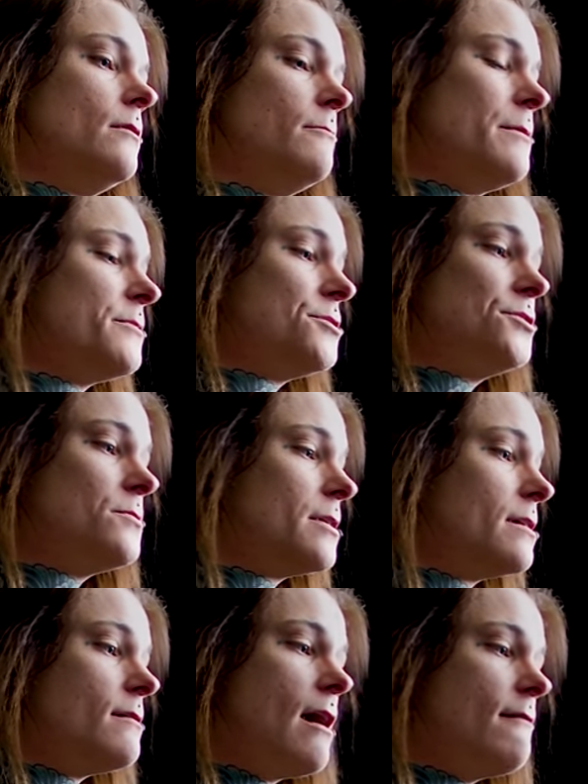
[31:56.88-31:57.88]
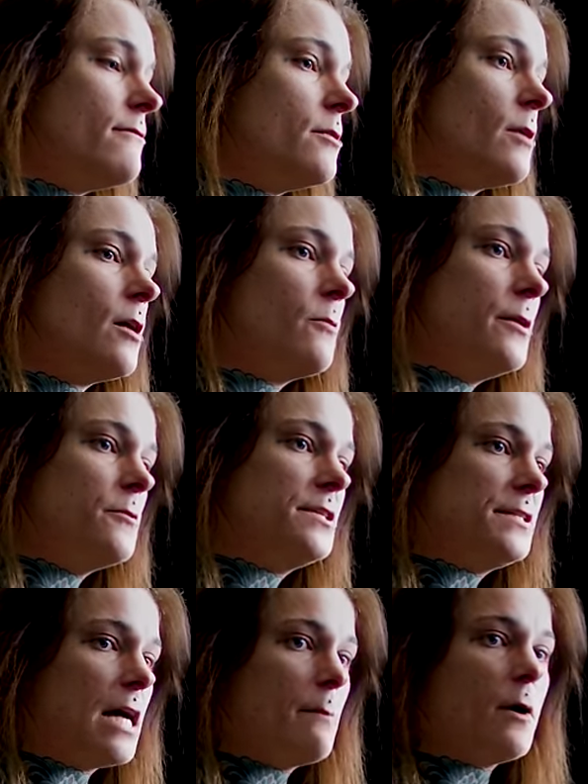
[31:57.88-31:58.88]
Remember sewer everywhere. We would
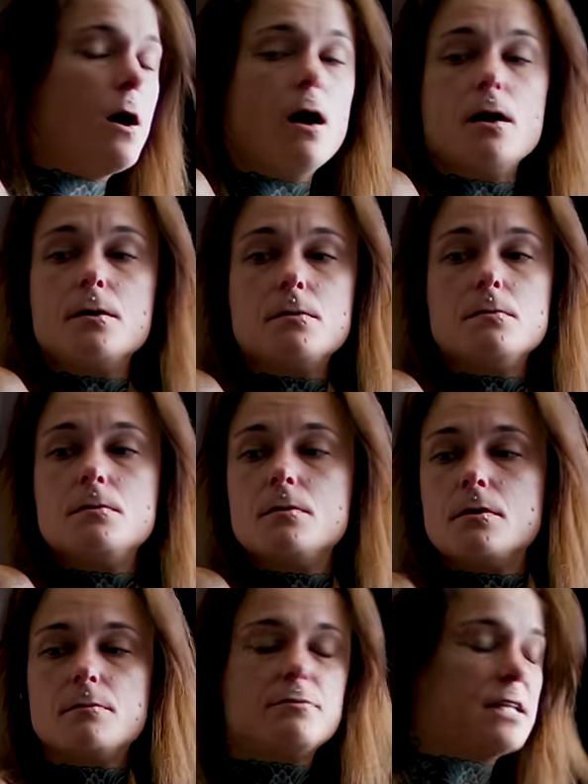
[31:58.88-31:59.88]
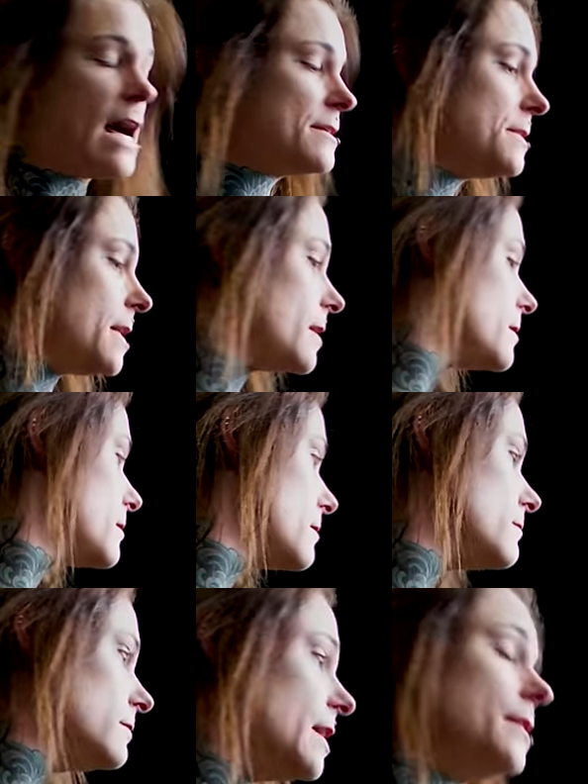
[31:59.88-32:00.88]
step on plastic
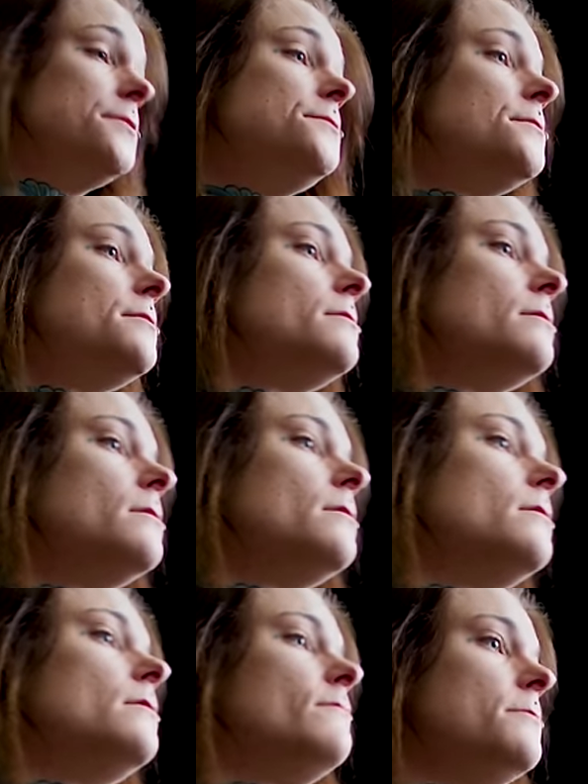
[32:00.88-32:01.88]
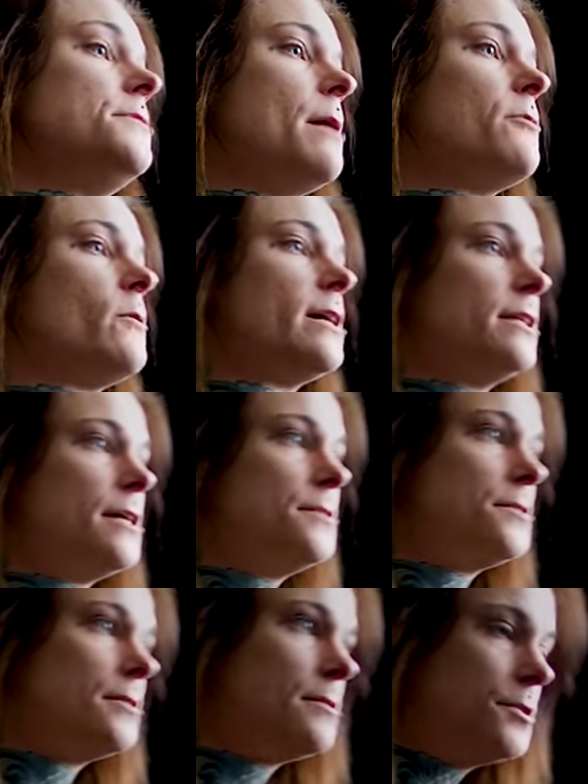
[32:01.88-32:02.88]
lids, Tupperware lids,